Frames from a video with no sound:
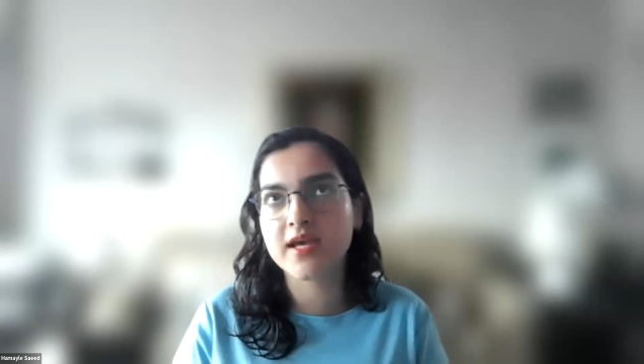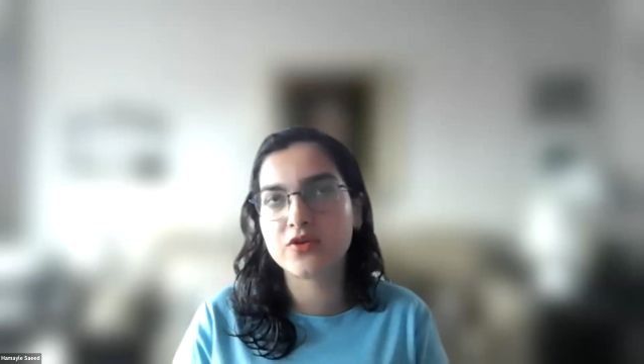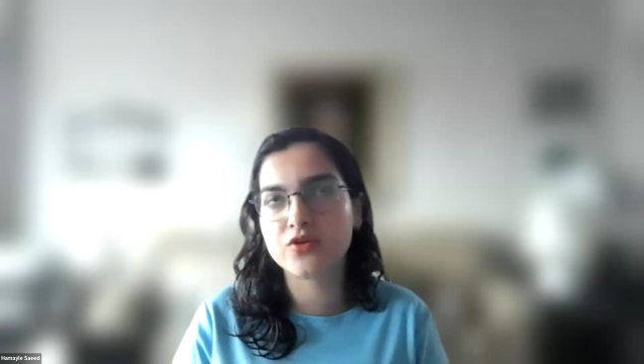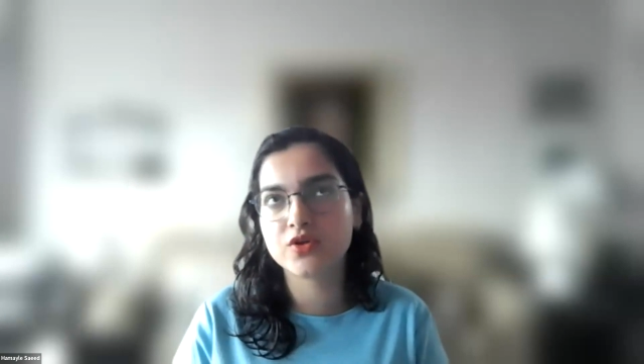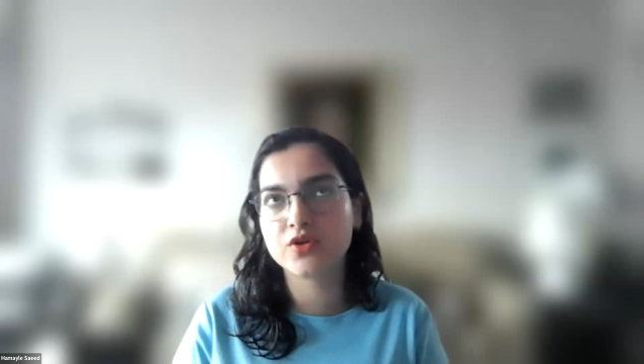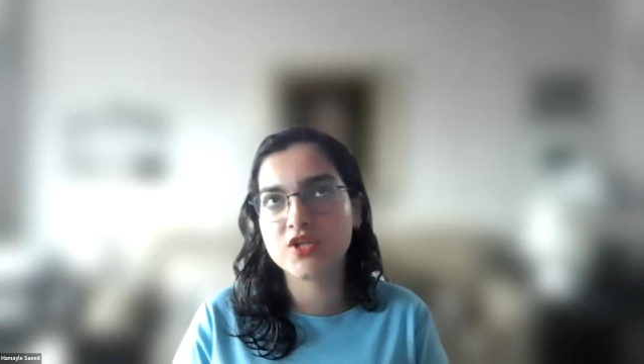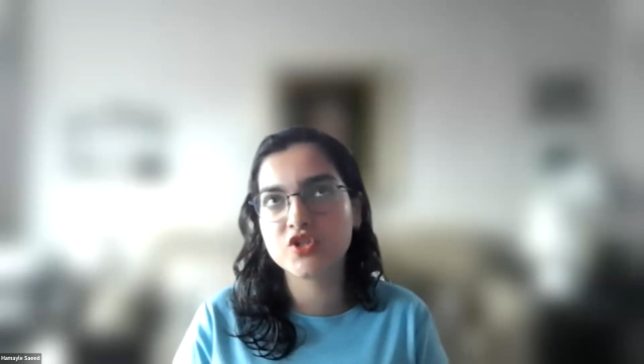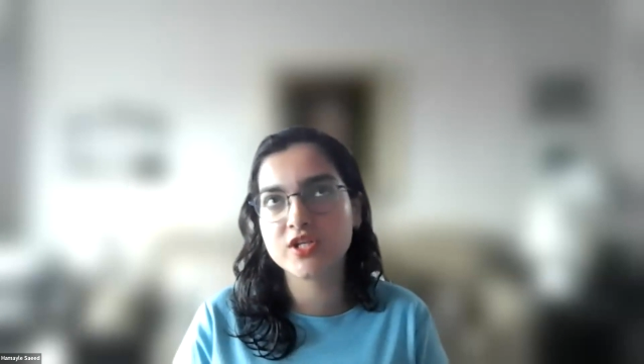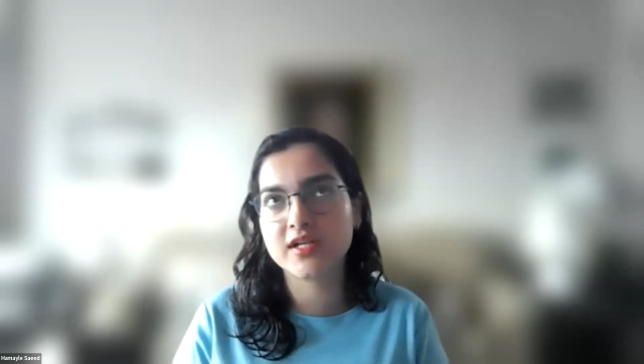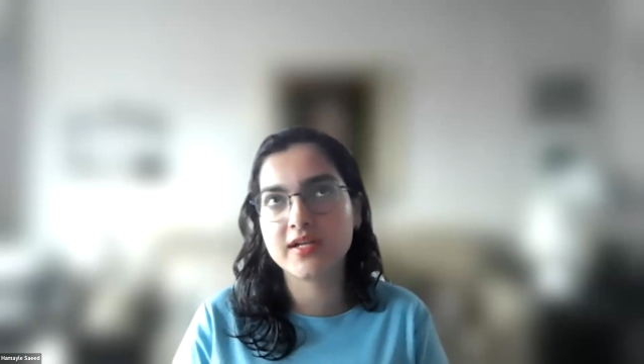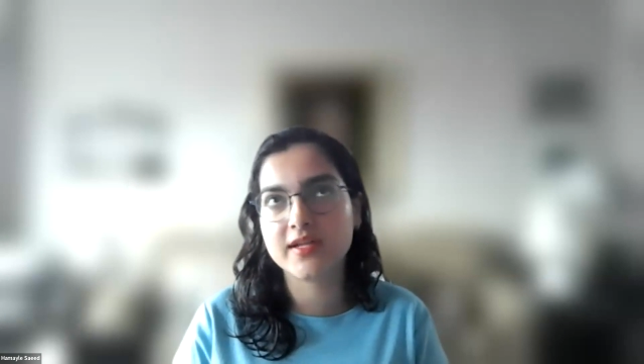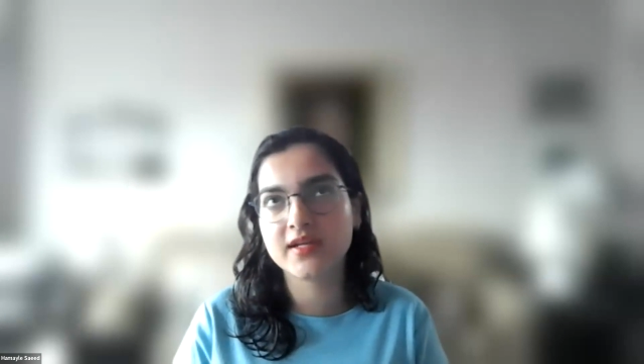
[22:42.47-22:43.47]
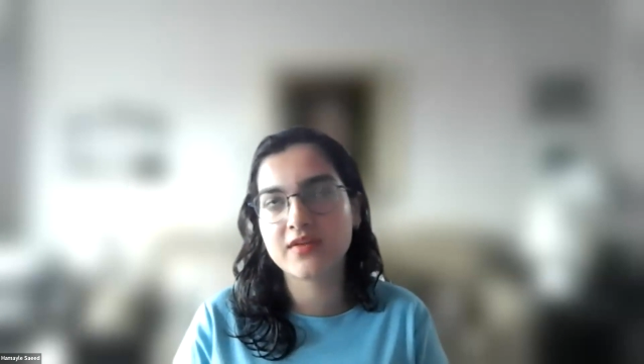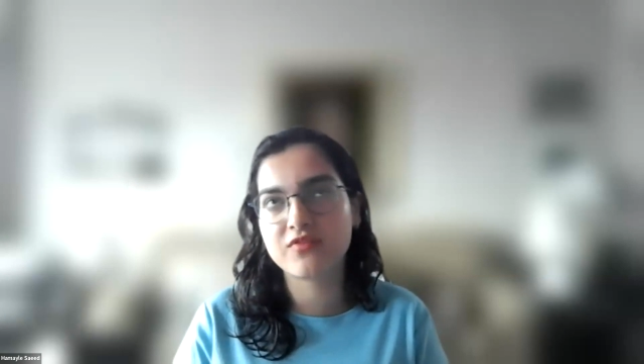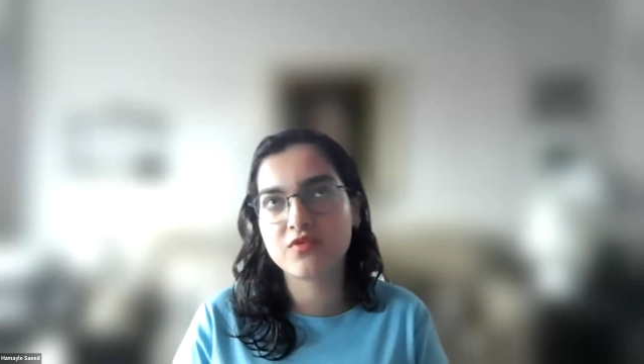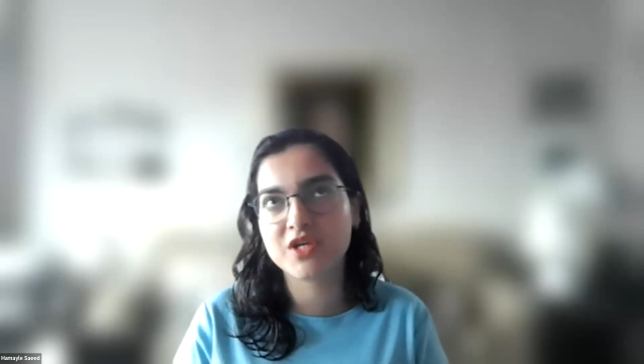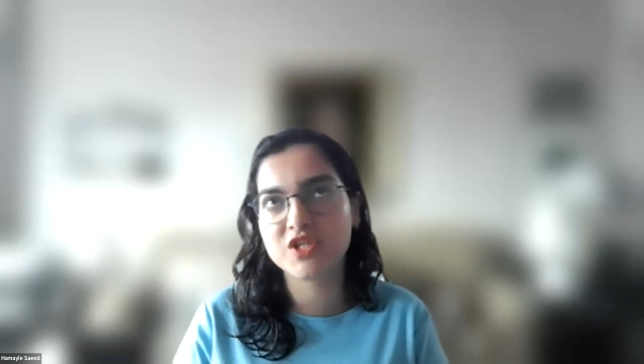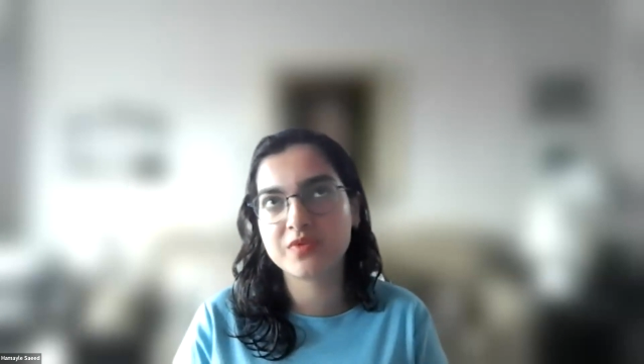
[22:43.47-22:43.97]
endocrinology clinic at
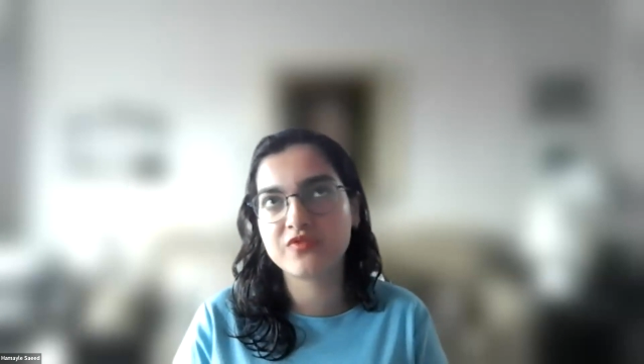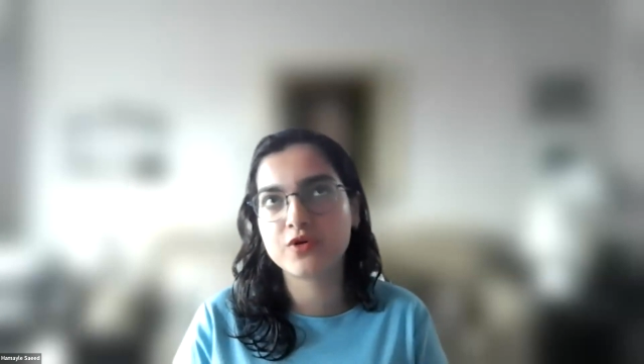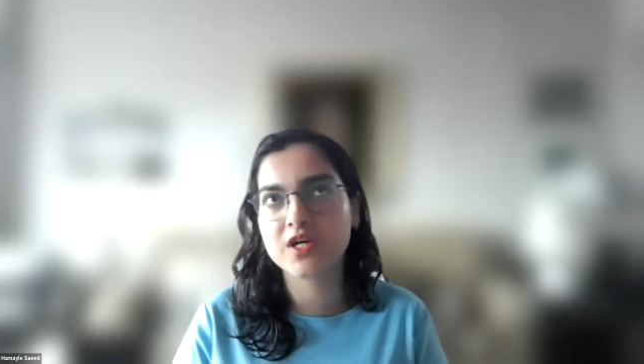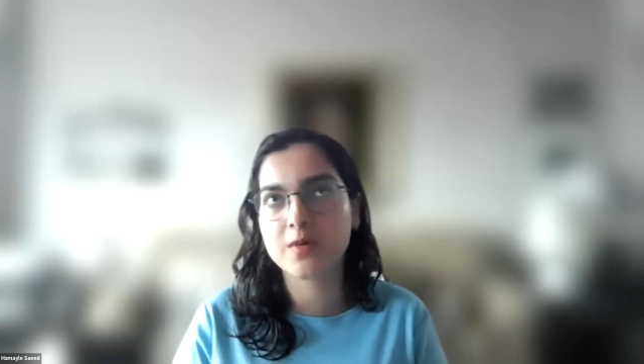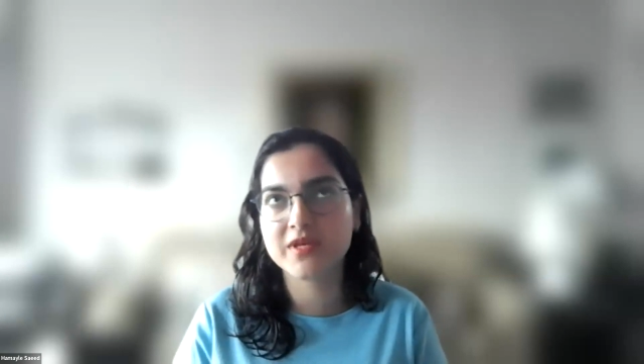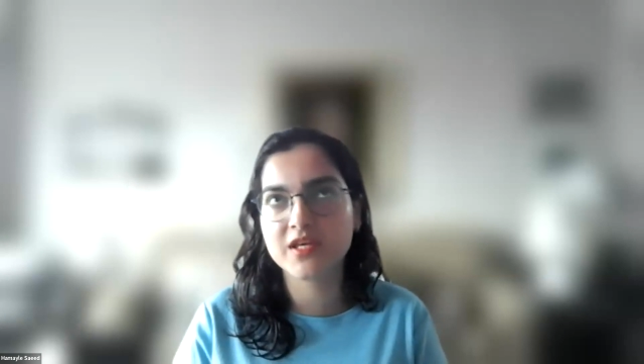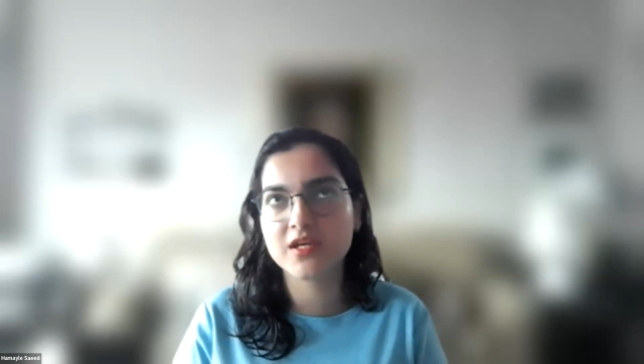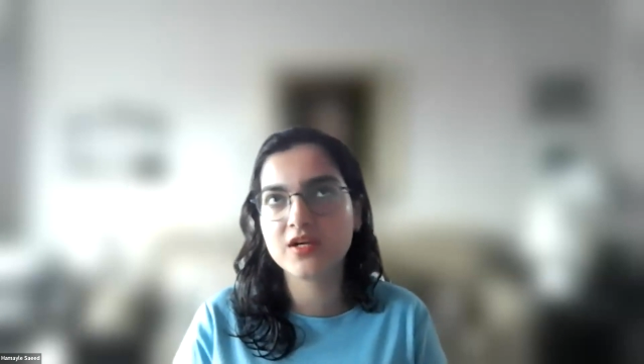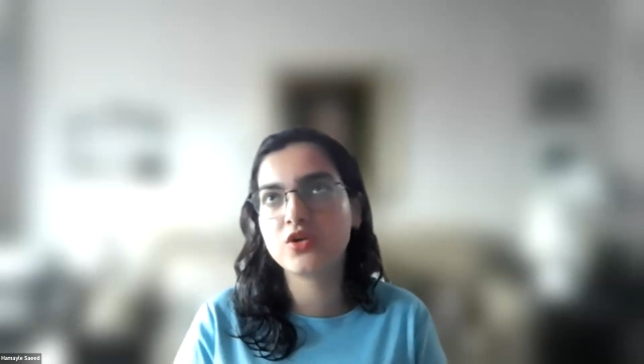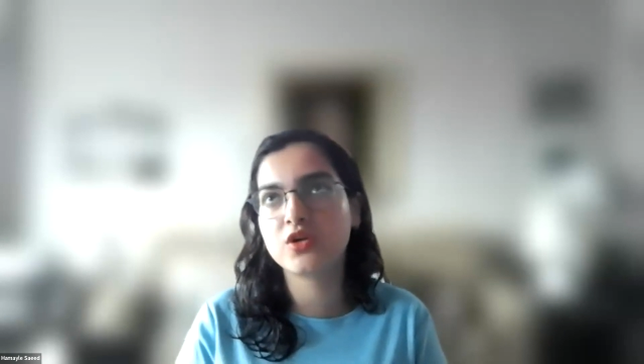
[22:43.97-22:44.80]
FMH before coming here.